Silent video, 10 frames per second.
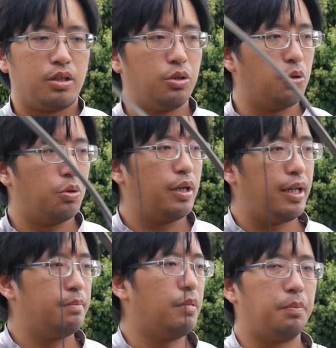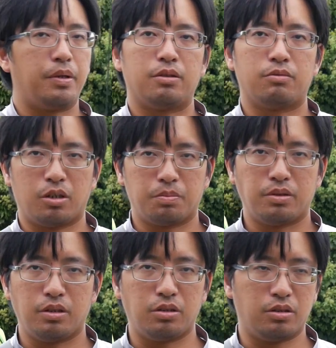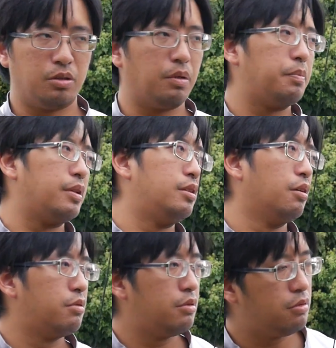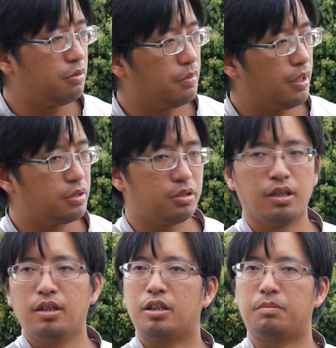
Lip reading: Your head might be in the wrong position. You might be tilted too much.